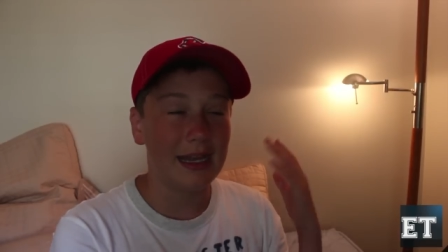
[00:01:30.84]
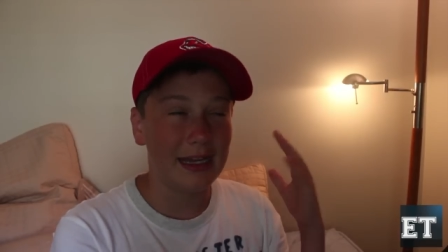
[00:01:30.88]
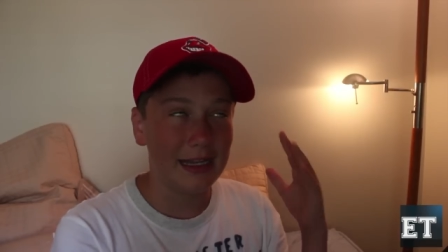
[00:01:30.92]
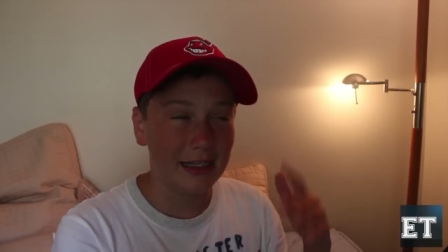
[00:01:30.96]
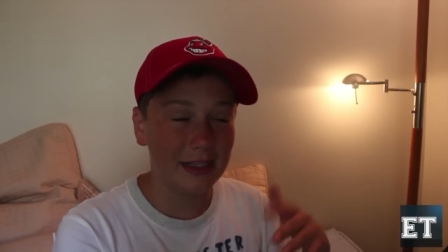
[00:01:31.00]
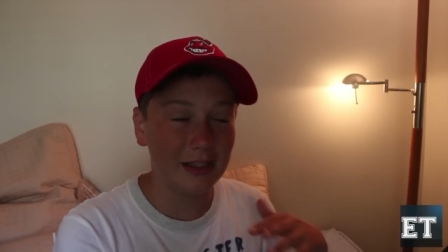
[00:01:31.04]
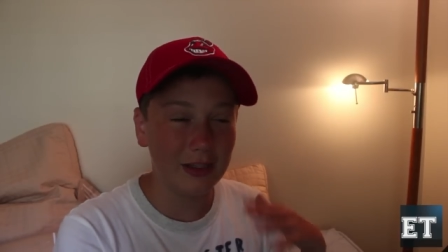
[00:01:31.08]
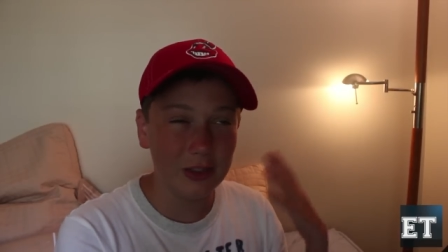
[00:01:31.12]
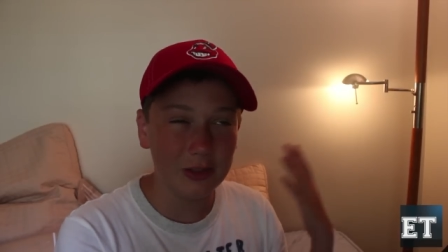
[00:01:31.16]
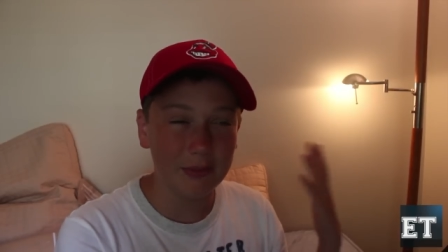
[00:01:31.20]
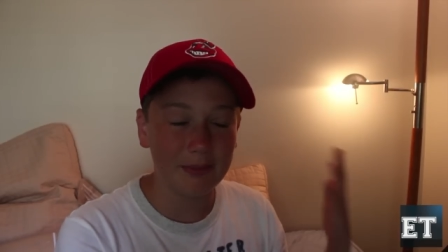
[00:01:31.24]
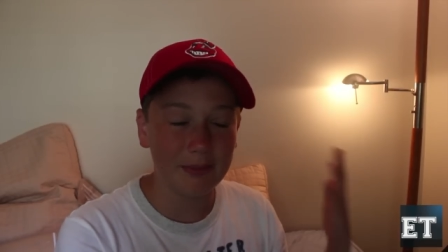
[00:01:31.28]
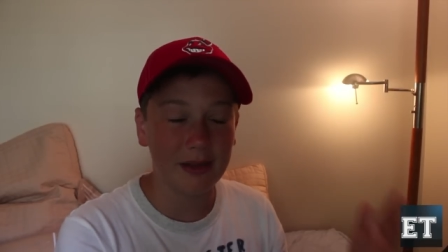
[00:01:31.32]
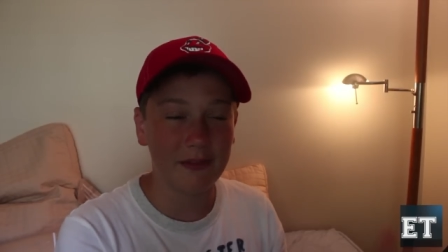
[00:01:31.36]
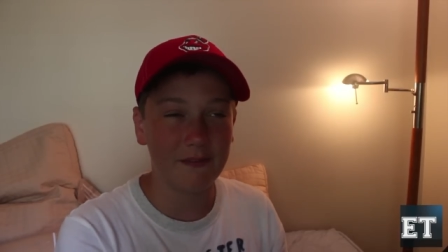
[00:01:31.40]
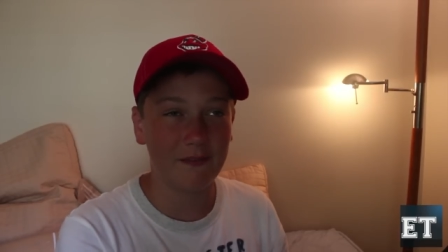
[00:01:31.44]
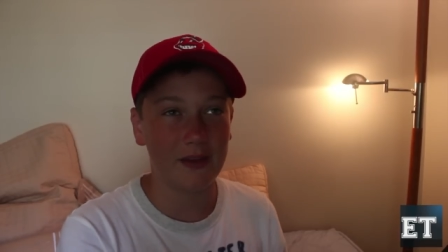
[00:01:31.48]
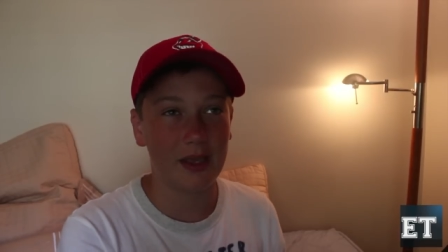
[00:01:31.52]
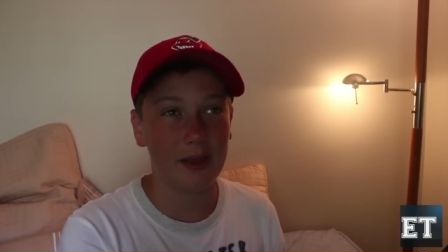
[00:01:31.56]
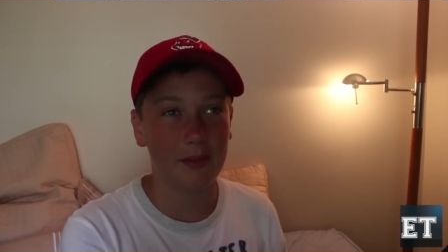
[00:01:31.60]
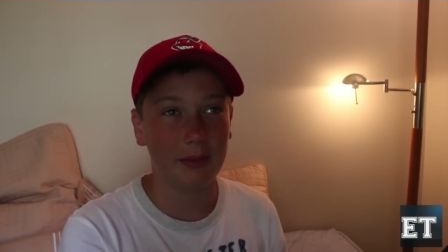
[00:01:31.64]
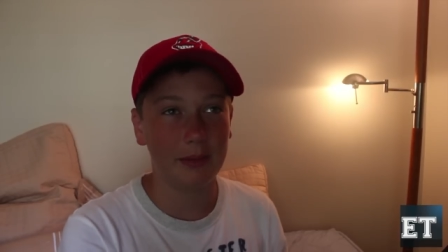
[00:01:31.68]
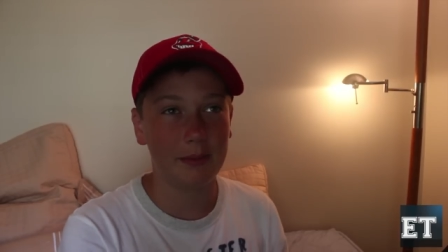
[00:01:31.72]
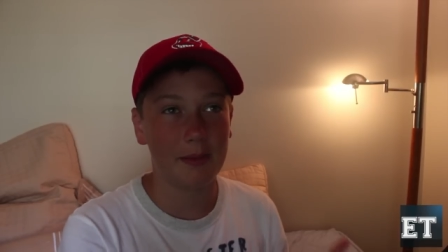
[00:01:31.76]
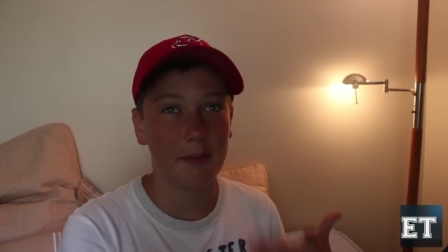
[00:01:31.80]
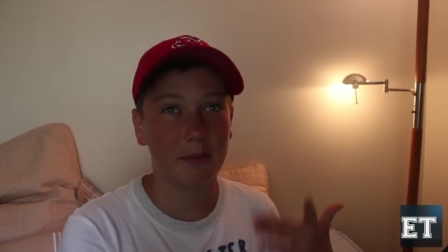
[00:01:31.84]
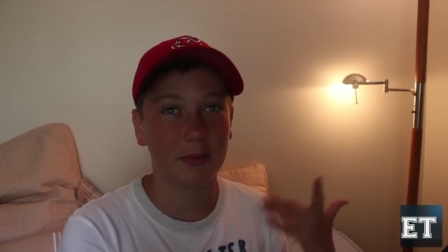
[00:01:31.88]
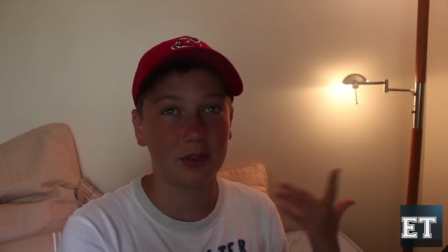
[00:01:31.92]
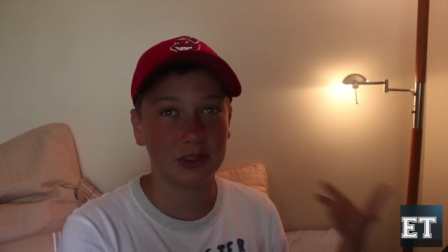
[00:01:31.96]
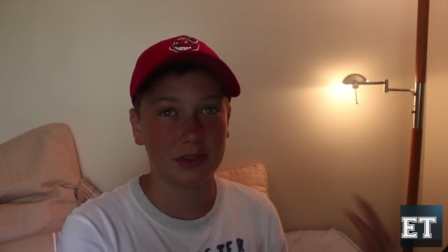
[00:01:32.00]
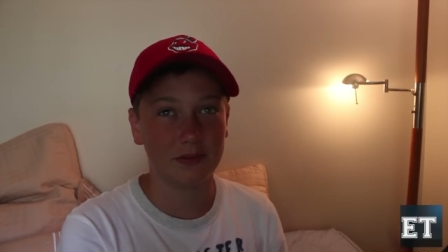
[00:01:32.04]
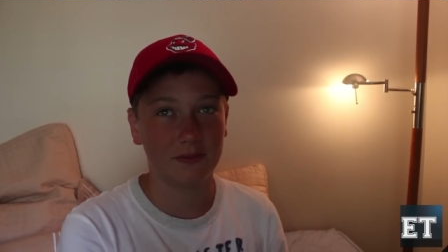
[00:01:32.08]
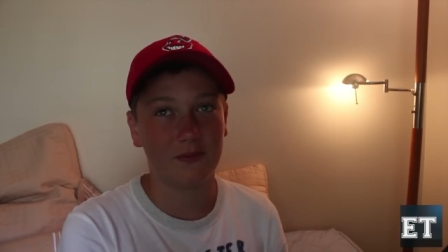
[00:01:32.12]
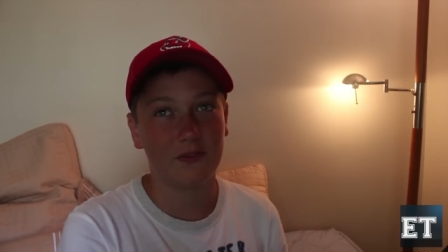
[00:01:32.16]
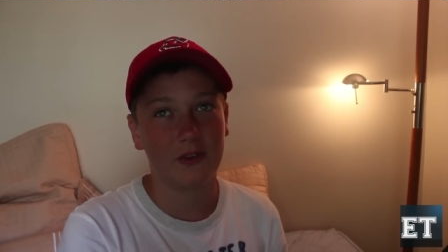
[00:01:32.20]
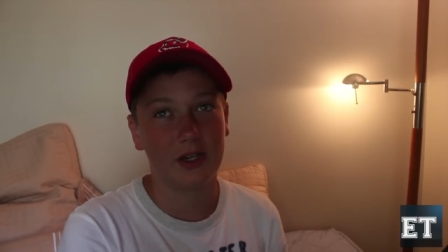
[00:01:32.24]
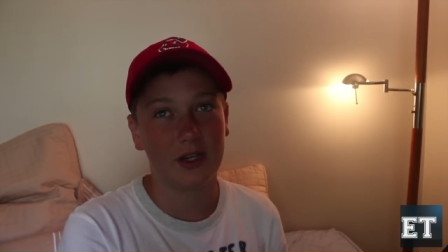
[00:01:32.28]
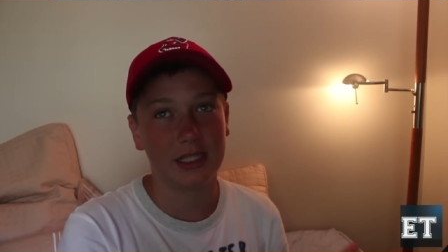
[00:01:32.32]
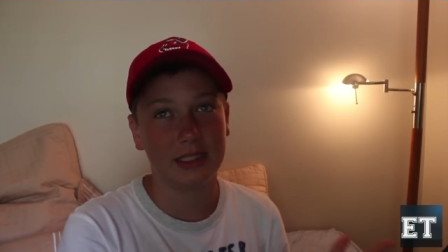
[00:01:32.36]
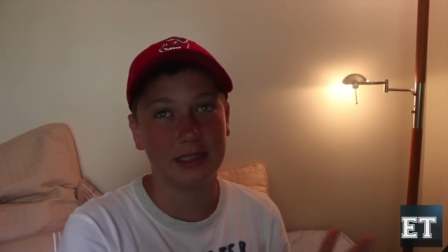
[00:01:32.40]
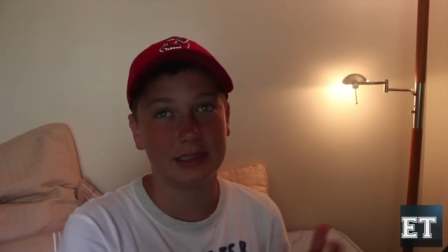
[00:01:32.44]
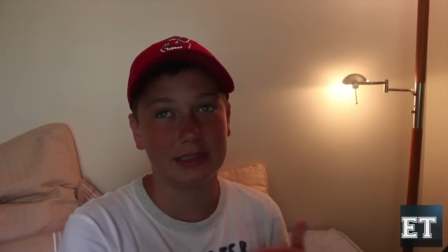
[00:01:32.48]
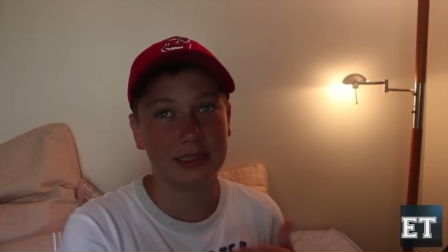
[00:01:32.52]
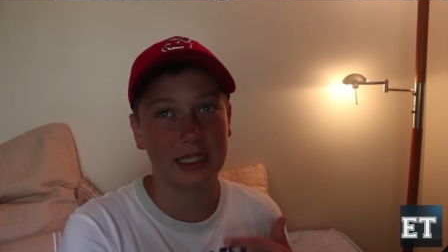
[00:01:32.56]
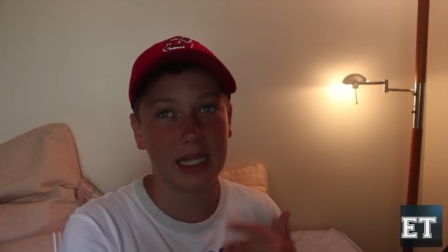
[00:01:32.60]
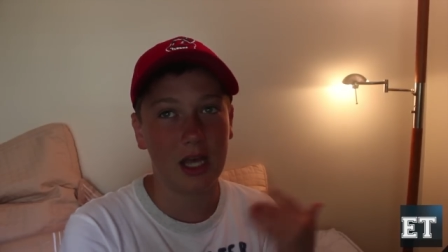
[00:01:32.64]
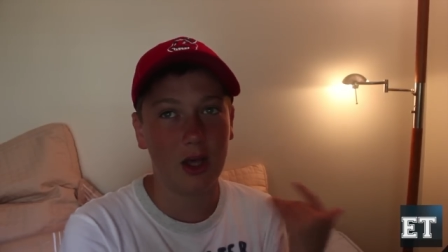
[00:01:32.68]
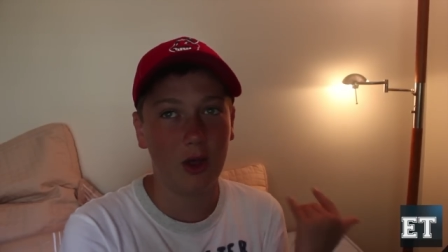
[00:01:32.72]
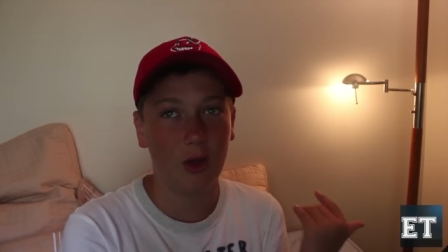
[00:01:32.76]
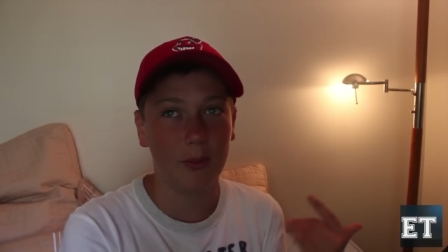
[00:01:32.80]
include my family members and friends
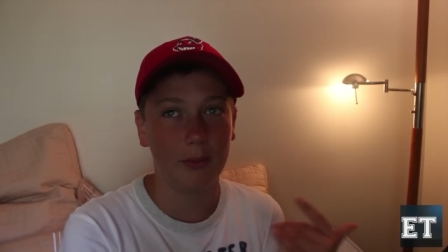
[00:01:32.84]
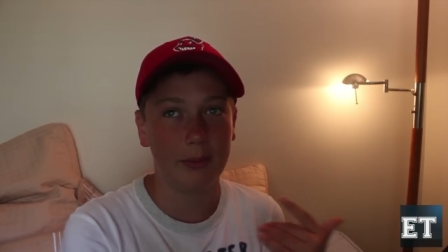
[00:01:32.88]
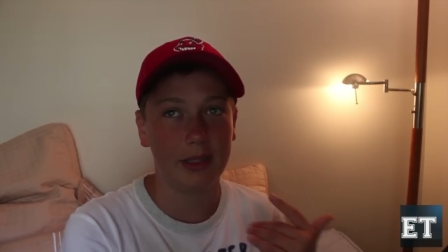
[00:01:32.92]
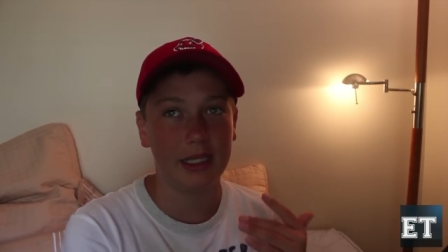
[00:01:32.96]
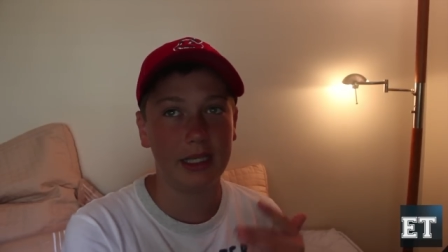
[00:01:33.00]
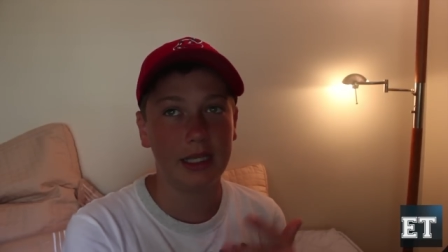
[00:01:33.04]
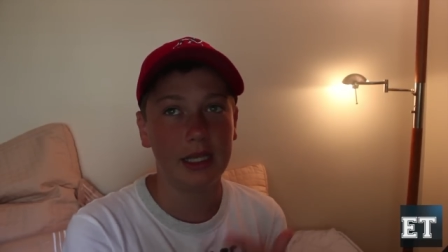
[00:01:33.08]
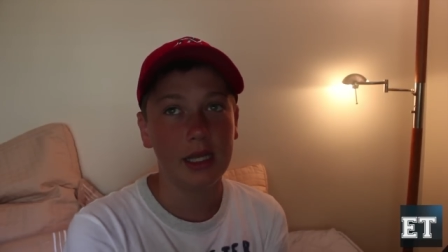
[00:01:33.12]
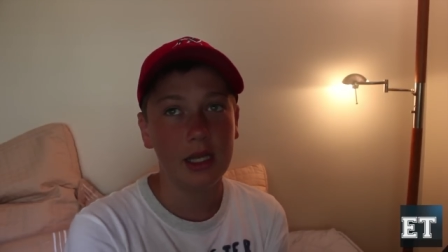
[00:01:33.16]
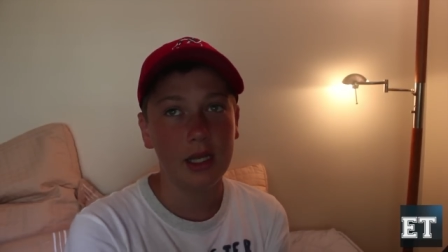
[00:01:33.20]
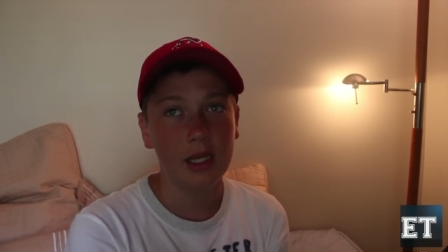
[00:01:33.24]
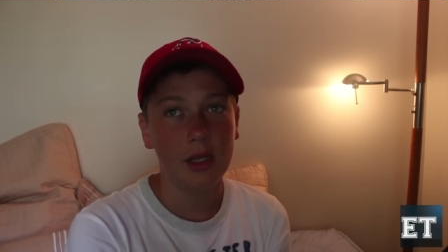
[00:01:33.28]
to help me